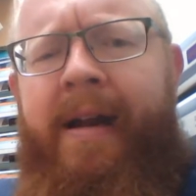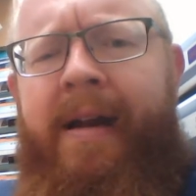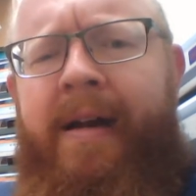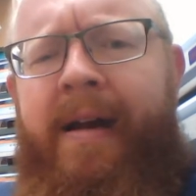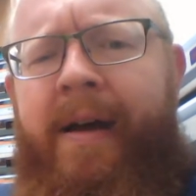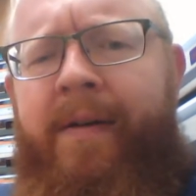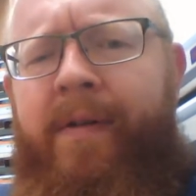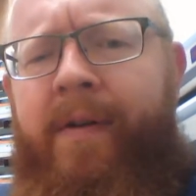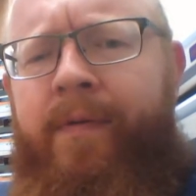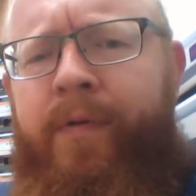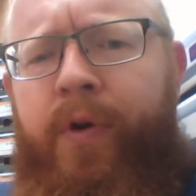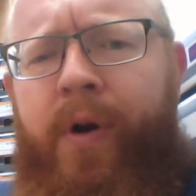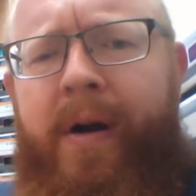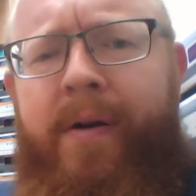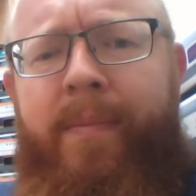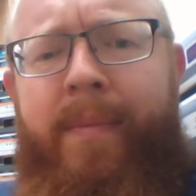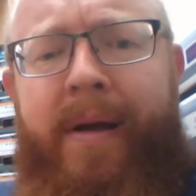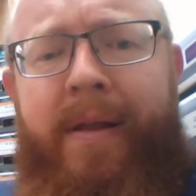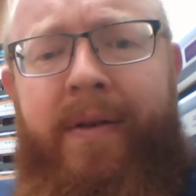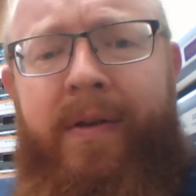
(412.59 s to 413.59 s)
and I've tried
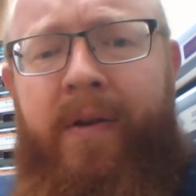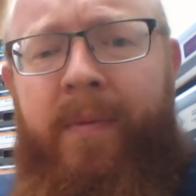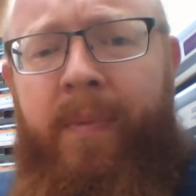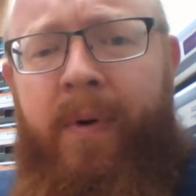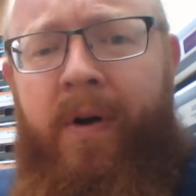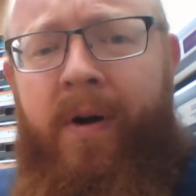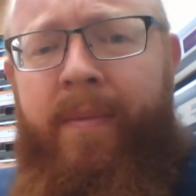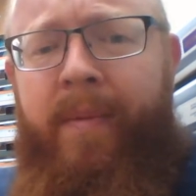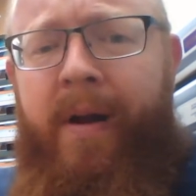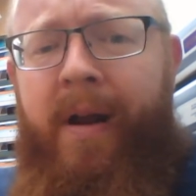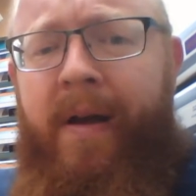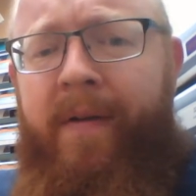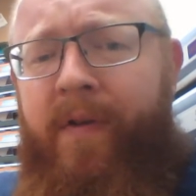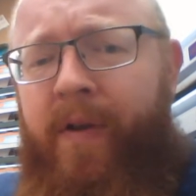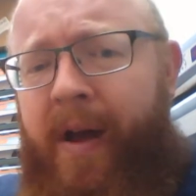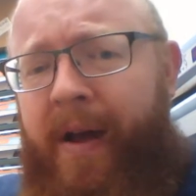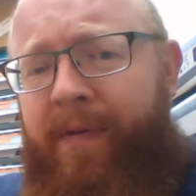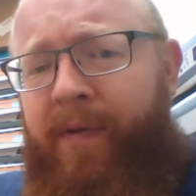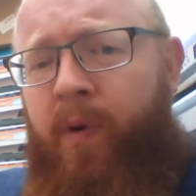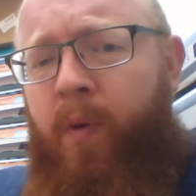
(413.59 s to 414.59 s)
to make this a part of my life,
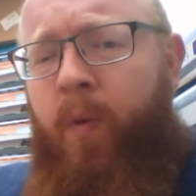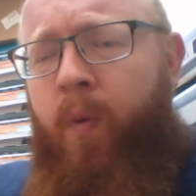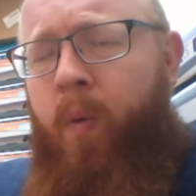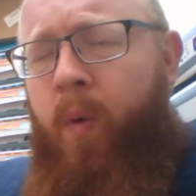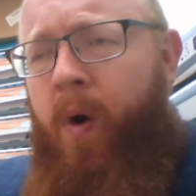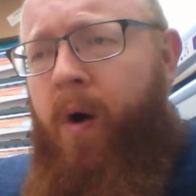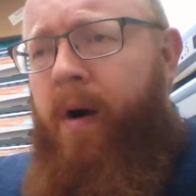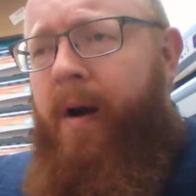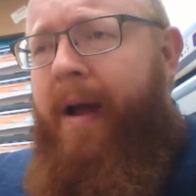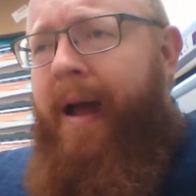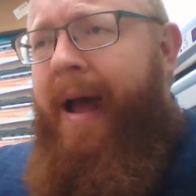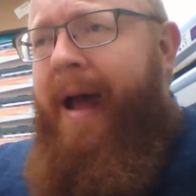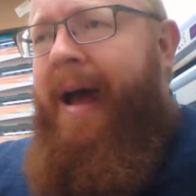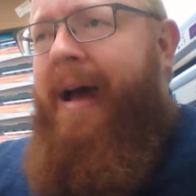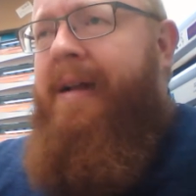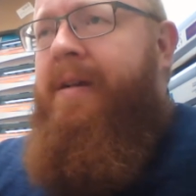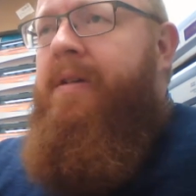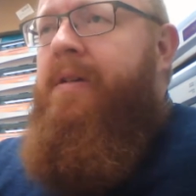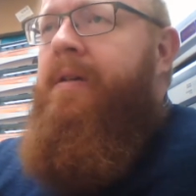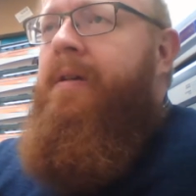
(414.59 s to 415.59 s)
you have to work
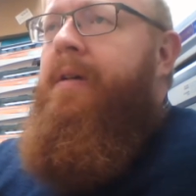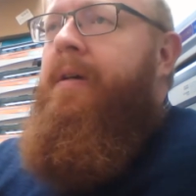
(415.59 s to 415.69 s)
at